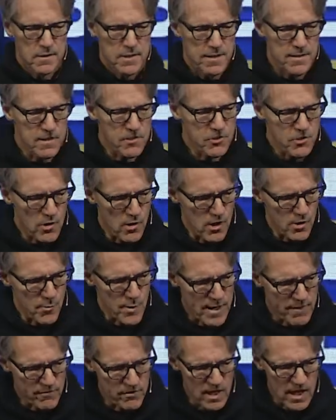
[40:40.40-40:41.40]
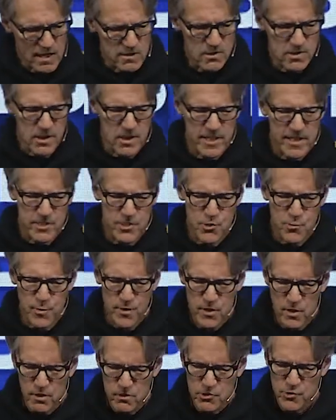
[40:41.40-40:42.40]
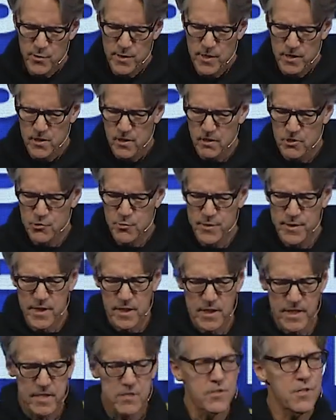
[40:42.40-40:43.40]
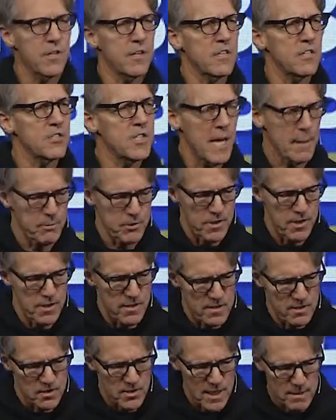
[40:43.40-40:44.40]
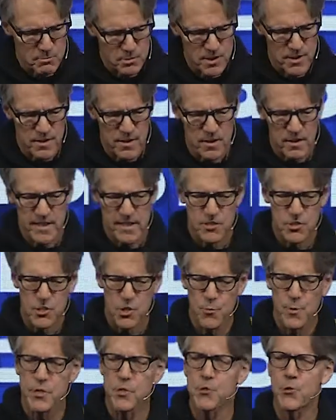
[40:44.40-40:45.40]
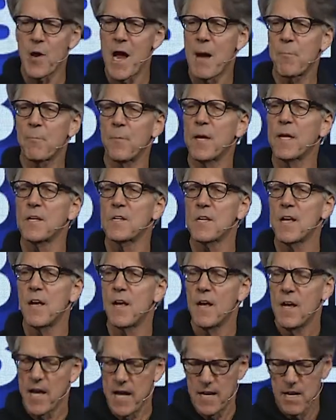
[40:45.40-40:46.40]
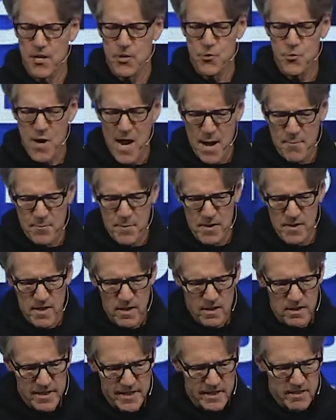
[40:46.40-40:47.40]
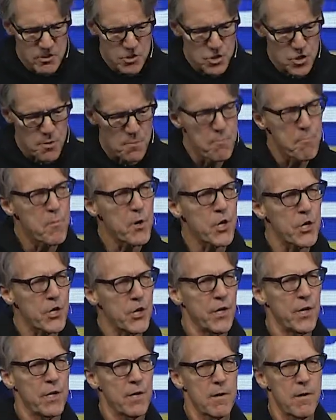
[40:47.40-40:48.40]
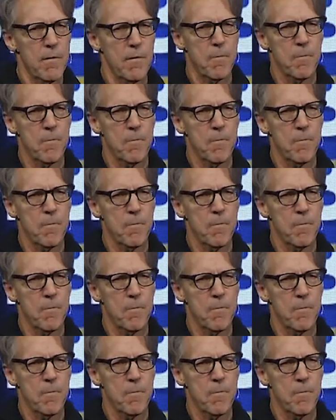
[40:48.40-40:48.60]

In this story, we have lust that leads to adultery, adultery that leads to deception, deception that leads to entrapment, and entrapment that leads to murder.